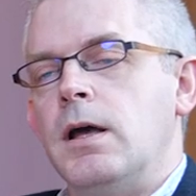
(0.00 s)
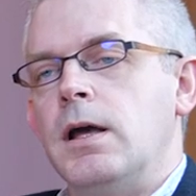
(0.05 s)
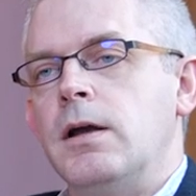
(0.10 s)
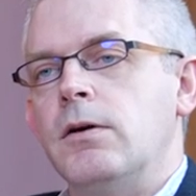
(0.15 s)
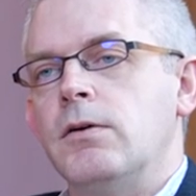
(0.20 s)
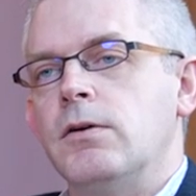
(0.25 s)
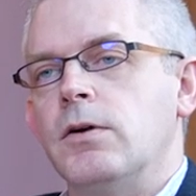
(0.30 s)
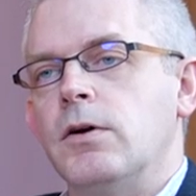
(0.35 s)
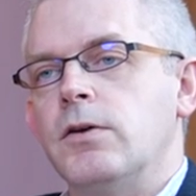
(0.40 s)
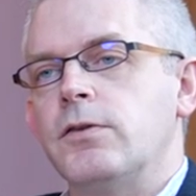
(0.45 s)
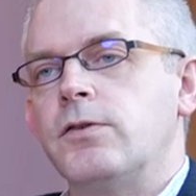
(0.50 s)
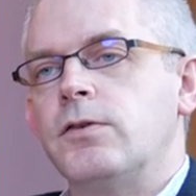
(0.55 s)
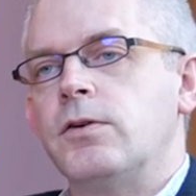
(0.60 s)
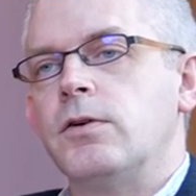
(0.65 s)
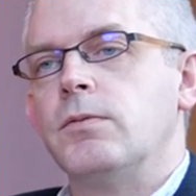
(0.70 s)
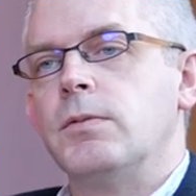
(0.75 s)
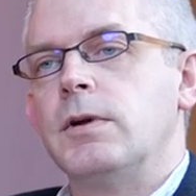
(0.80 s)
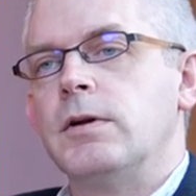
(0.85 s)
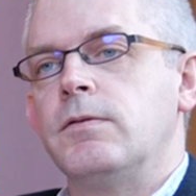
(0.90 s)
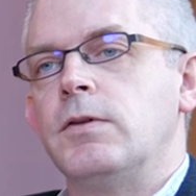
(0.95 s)
Here in
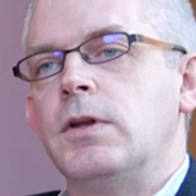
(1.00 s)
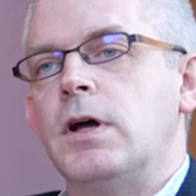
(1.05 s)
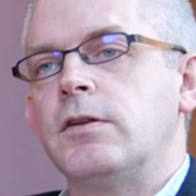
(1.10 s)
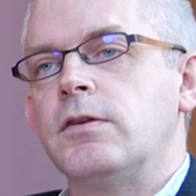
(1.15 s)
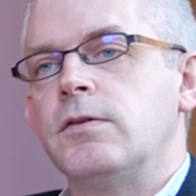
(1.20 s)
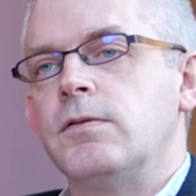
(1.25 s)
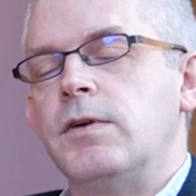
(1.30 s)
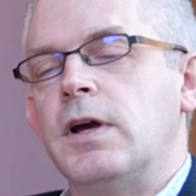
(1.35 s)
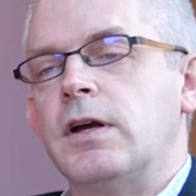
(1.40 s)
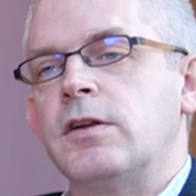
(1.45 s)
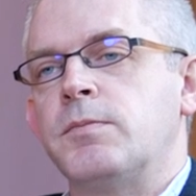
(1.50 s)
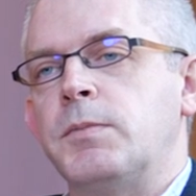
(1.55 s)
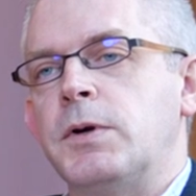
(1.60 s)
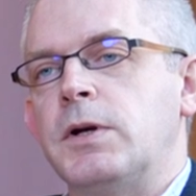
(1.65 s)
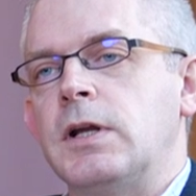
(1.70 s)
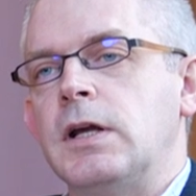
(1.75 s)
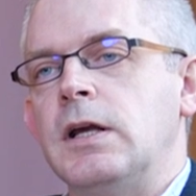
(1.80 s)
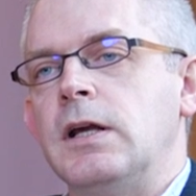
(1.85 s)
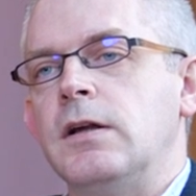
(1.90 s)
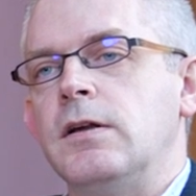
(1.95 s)
Ulster, we have lots of
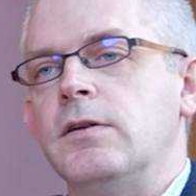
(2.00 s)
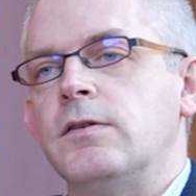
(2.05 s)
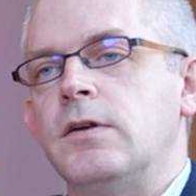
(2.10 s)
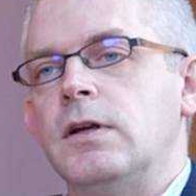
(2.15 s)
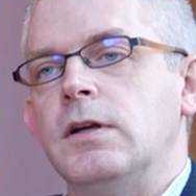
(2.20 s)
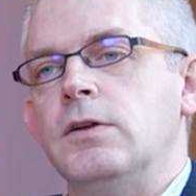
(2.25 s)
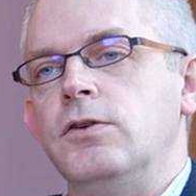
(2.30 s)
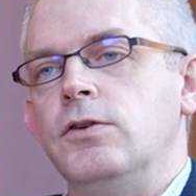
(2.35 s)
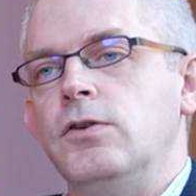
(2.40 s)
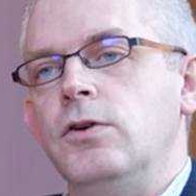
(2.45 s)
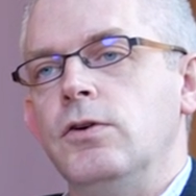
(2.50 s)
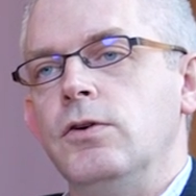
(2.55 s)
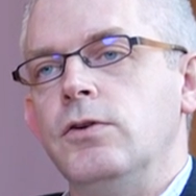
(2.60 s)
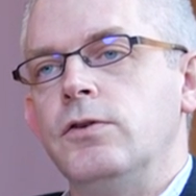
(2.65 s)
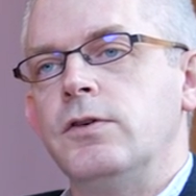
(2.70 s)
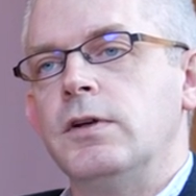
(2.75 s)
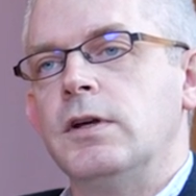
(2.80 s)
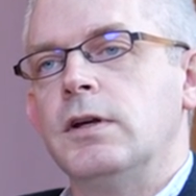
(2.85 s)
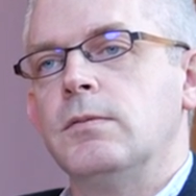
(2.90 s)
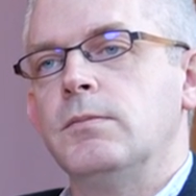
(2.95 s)
expertise in
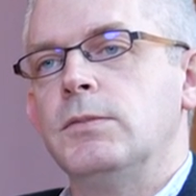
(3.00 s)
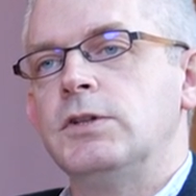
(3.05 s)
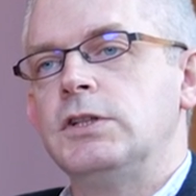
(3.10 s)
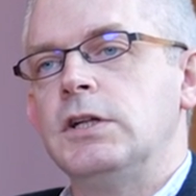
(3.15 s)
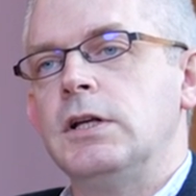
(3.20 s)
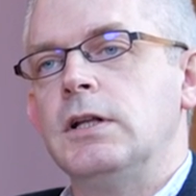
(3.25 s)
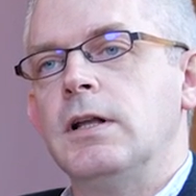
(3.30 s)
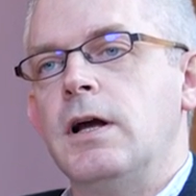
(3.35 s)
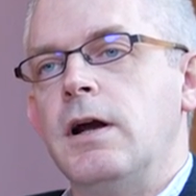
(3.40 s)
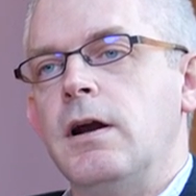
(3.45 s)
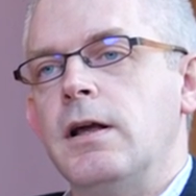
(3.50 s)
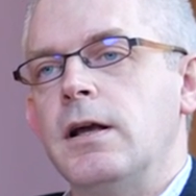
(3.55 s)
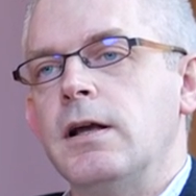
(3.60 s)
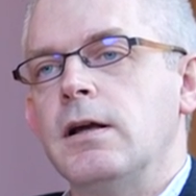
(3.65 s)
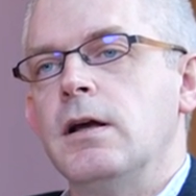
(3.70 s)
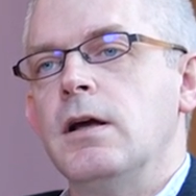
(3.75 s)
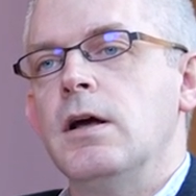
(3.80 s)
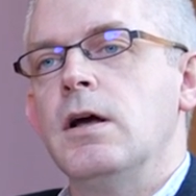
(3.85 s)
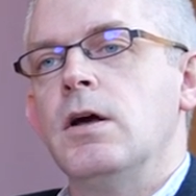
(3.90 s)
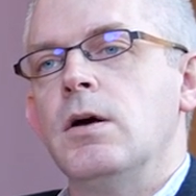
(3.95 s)
using machine
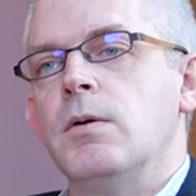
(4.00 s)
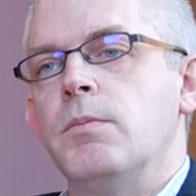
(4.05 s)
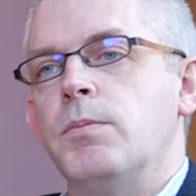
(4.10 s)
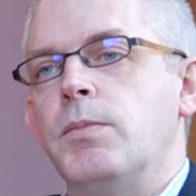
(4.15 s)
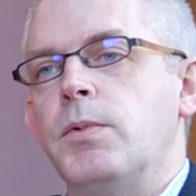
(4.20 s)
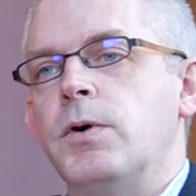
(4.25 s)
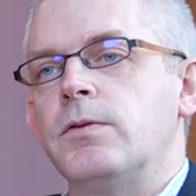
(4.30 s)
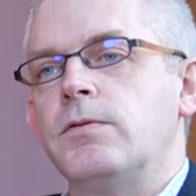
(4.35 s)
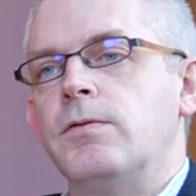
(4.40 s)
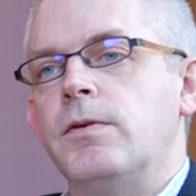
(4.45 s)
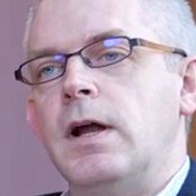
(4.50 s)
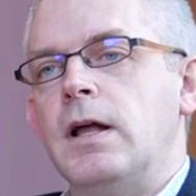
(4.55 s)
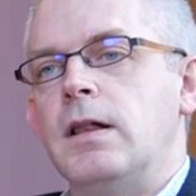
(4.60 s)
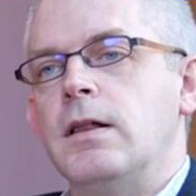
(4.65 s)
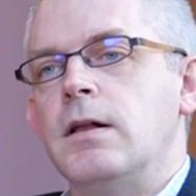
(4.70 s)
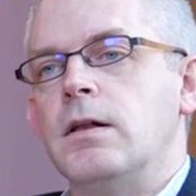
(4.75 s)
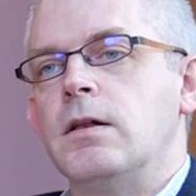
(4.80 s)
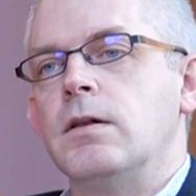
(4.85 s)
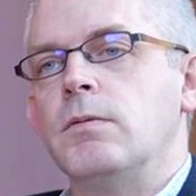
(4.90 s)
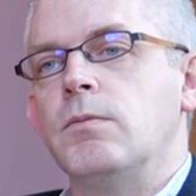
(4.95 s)
learning, but very
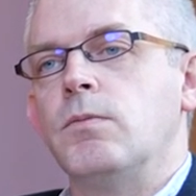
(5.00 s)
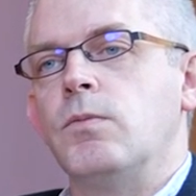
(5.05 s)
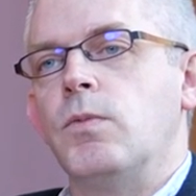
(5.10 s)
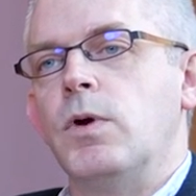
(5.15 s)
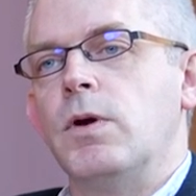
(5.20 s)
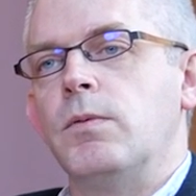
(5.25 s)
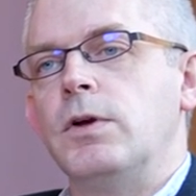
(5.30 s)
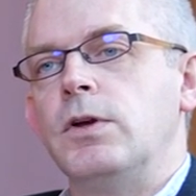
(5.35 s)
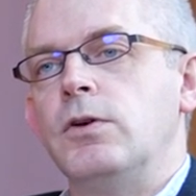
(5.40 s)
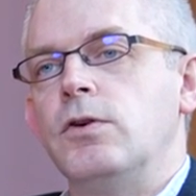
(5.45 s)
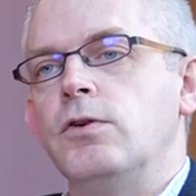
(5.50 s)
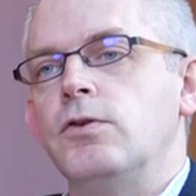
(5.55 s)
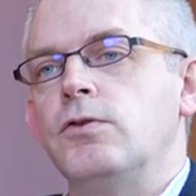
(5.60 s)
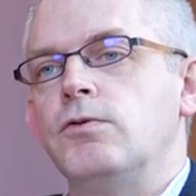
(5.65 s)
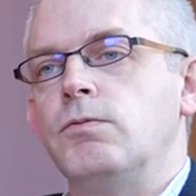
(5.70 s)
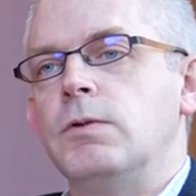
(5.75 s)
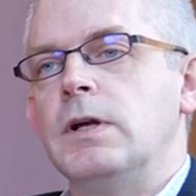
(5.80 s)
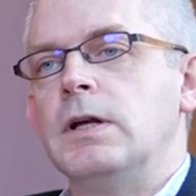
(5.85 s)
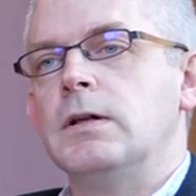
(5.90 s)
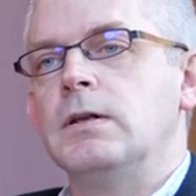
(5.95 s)
little where we
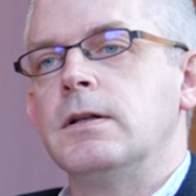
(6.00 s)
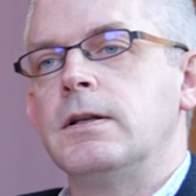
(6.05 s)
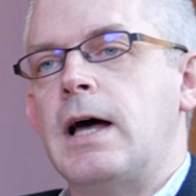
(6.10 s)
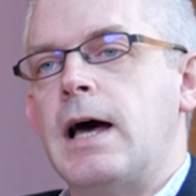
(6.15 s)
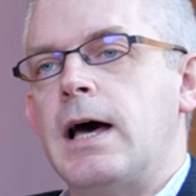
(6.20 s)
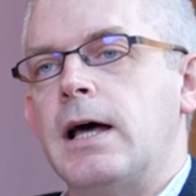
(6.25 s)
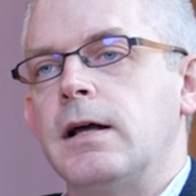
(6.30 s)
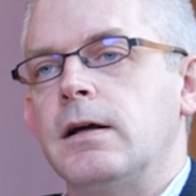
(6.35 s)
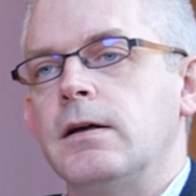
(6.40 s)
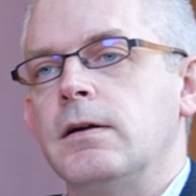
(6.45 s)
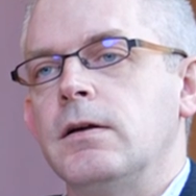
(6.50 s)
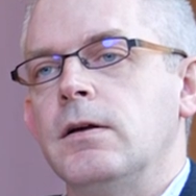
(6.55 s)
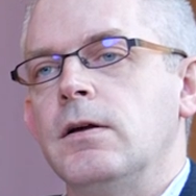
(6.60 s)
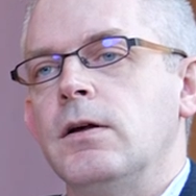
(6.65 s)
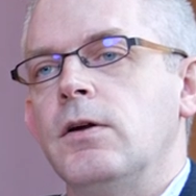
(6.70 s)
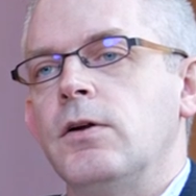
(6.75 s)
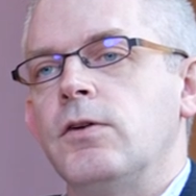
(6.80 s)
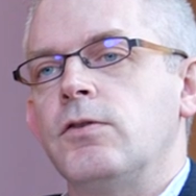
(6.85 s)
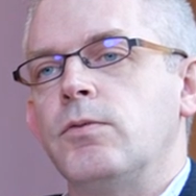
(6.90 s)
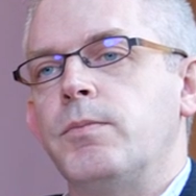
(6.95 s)
use real data.
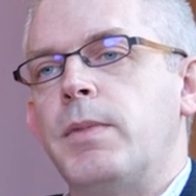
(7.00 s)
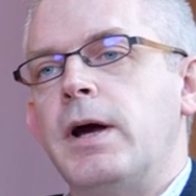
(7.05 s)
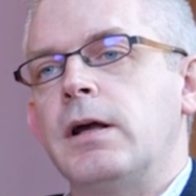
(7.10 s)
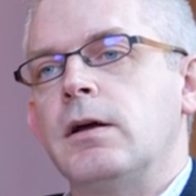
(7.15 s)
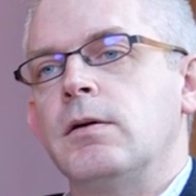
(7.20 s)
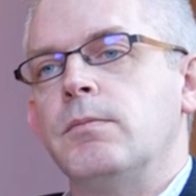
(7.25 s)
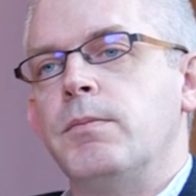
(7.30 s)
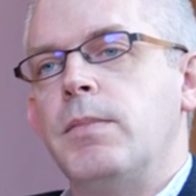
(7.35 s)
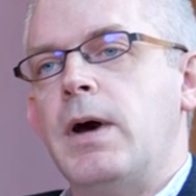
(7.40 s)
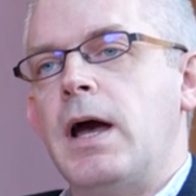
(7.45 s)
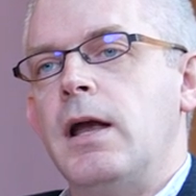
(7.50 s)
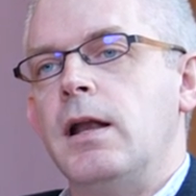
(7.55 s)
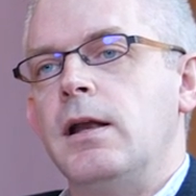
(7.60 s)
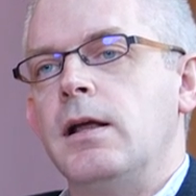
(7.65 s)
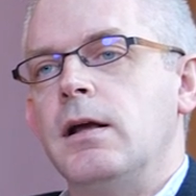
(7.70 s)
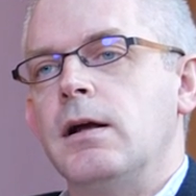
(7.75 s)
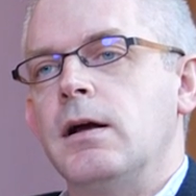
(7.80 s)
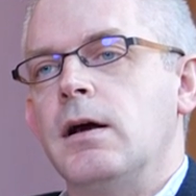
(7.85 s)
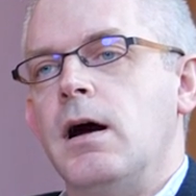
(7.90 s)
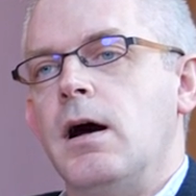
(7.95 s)
So by
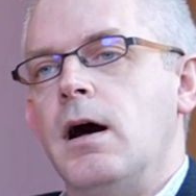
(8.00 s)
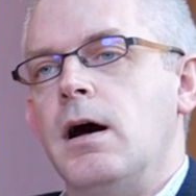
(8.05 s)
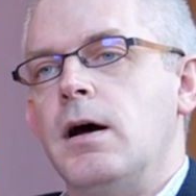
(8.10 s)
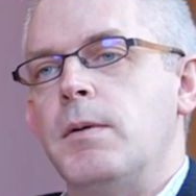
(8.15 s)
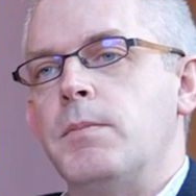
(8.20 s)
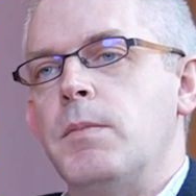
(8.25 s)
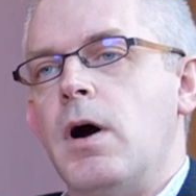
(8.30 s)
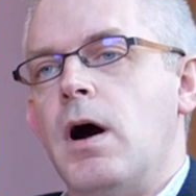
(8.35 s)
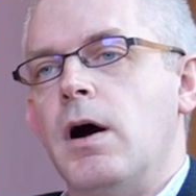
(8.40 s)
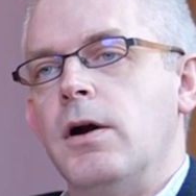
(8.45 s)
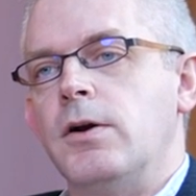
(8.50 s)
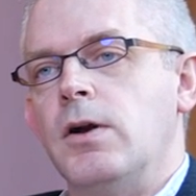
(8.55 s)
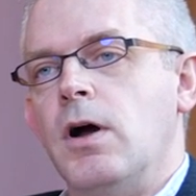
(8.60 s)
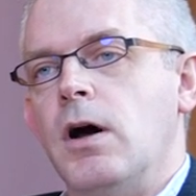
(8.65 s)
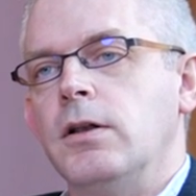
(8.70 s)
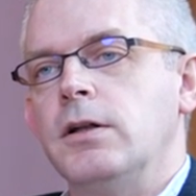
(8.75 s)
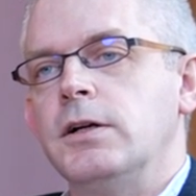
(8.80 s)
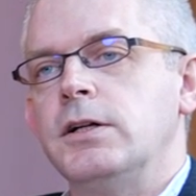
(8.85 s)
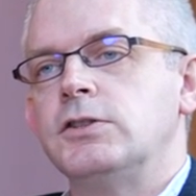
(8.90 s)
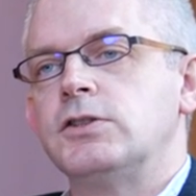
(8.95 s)
combining our
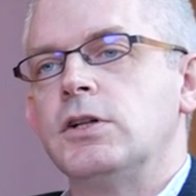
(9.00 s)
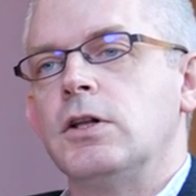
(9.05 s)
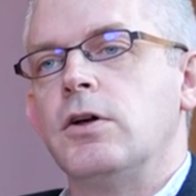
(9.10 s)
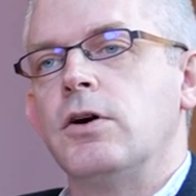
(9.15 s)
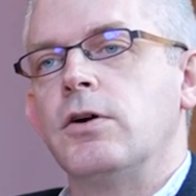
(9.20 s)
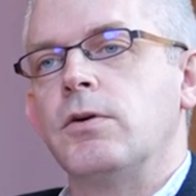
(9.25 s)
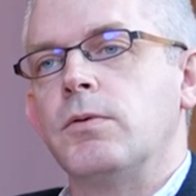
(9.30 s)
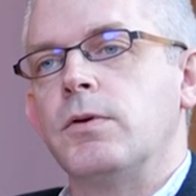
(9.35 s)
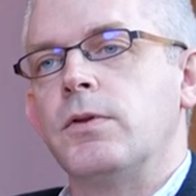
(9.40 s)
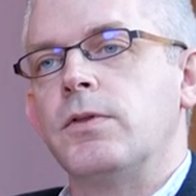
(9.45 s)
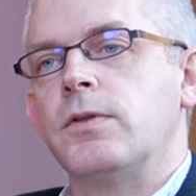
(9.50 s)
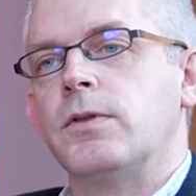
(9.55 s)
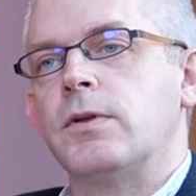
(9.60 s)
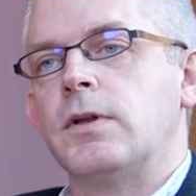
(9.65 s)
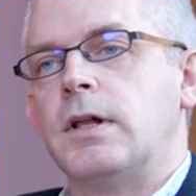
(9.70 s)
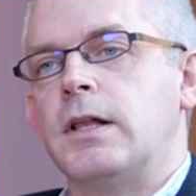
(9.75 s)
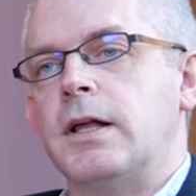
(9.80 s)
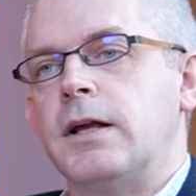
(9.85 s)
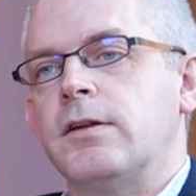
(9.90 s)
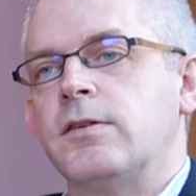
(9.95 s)
knowledge along with
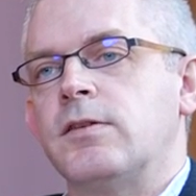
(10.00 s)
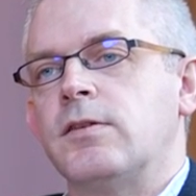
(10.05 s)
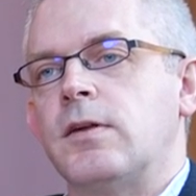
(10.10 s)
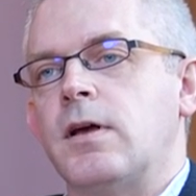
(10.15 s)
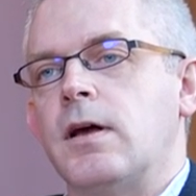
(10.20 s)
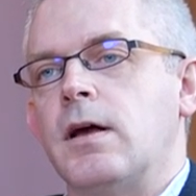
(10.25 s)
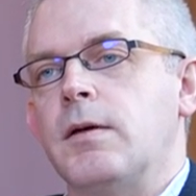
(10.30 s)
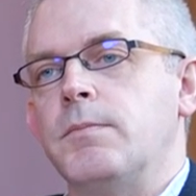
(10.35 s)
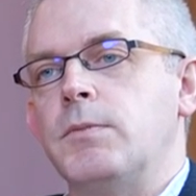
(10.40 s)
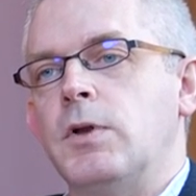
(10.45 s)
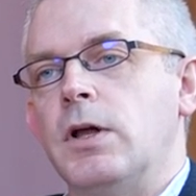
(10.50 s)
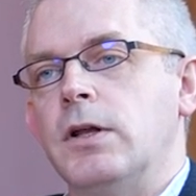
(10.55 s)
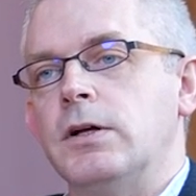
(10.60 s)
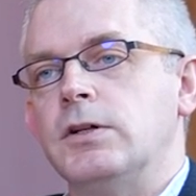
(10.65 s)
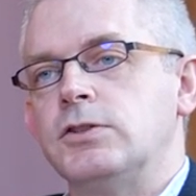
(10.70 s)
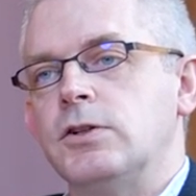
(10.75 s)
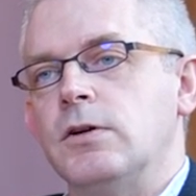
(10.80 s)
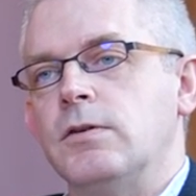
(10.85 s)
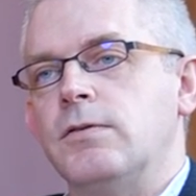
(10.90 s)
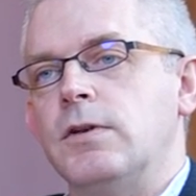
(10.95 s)
Click's
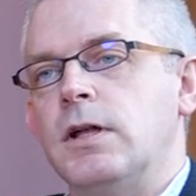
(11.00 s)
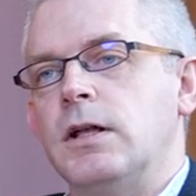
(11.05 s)
knowledge of